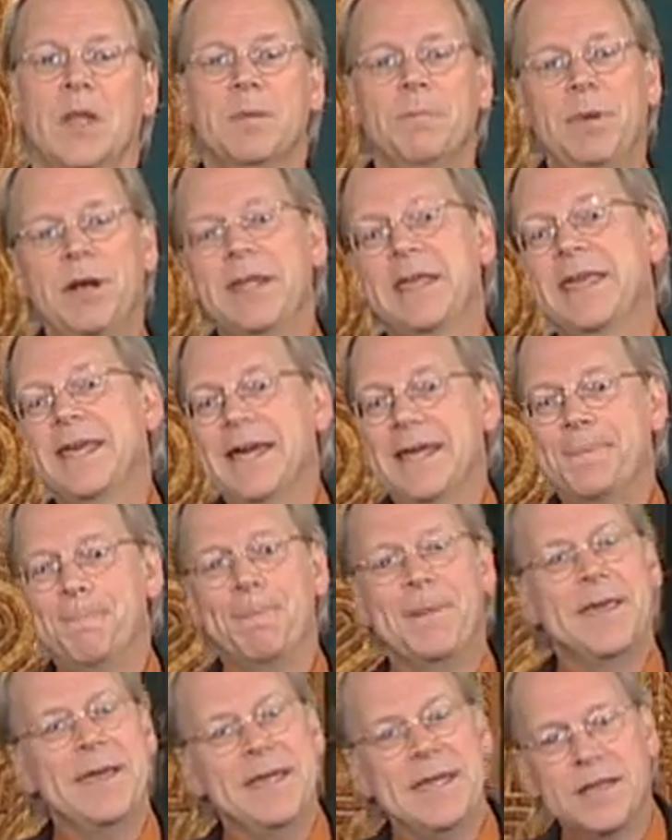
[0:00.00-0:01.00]
But again,
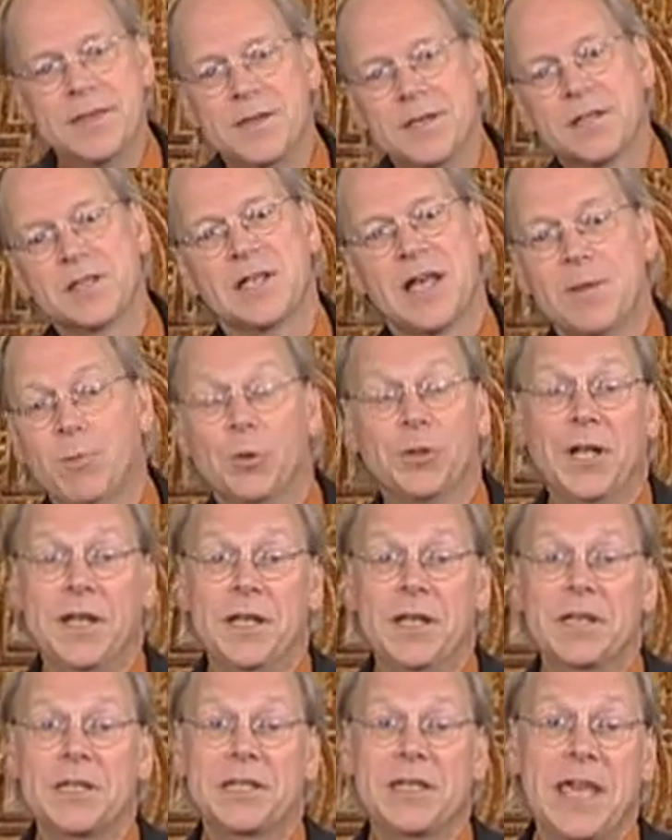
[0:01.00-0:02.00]
in this
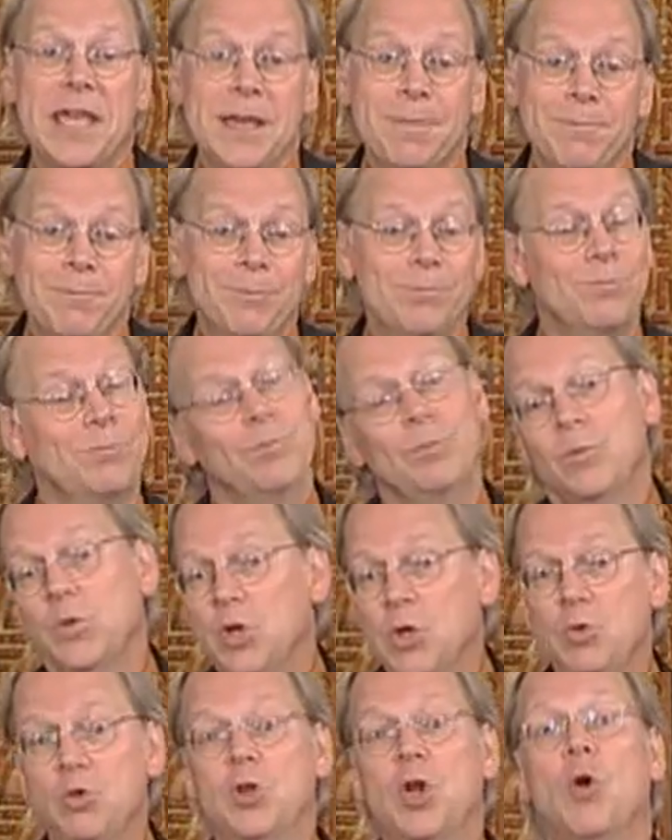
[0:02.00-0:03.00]
simultaneous game,
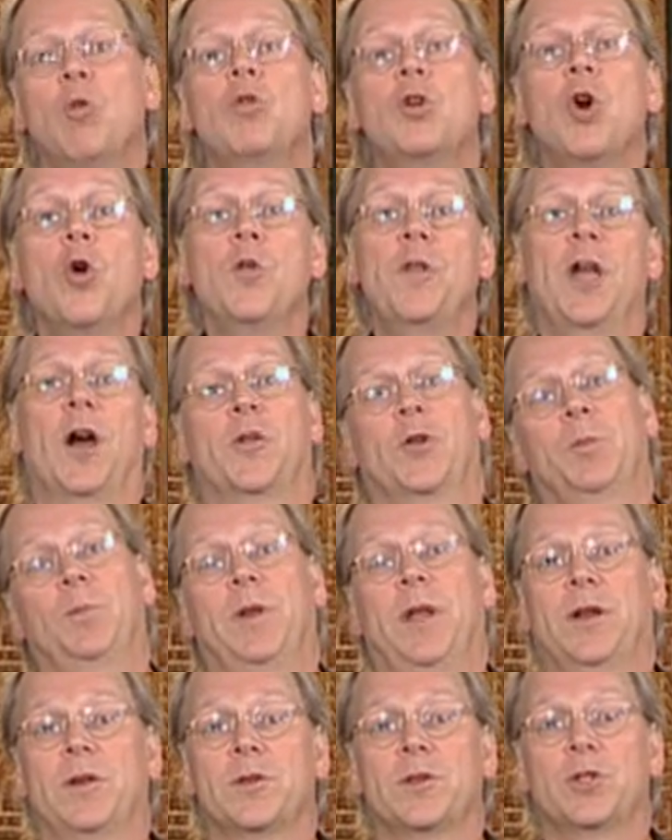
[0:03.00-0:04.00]
you don't know the other
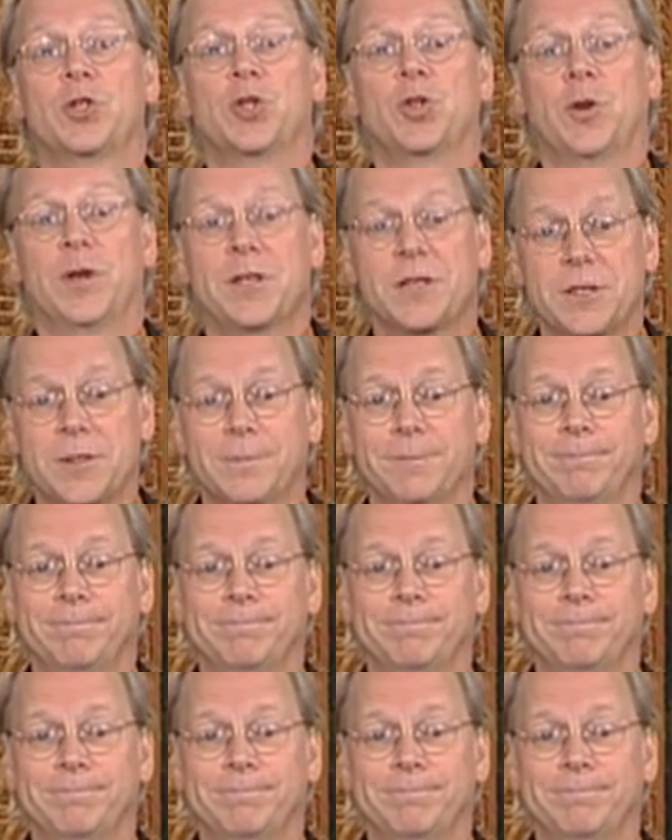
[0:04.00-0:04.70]
player's choice.